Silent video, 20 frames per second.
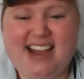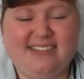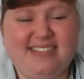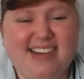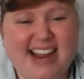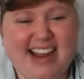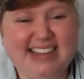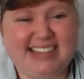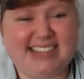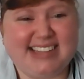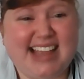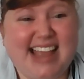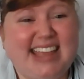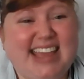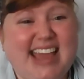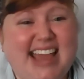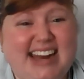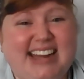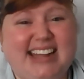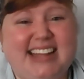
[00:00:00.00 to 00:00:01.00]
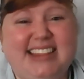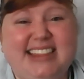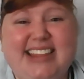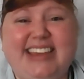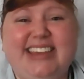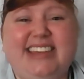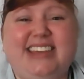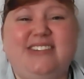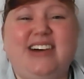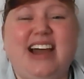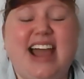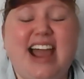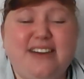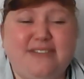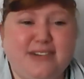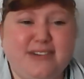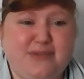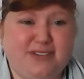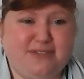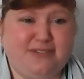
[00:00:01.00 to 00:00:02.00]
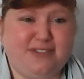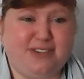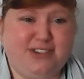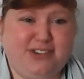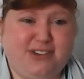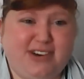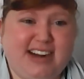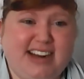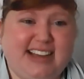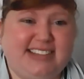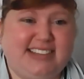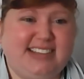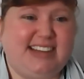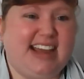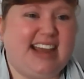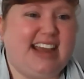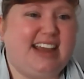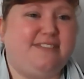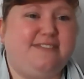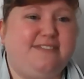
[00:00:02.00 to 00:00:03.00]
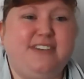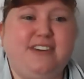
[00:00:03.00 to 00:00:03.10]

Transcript: All right, again, thank you everyone for joining us today.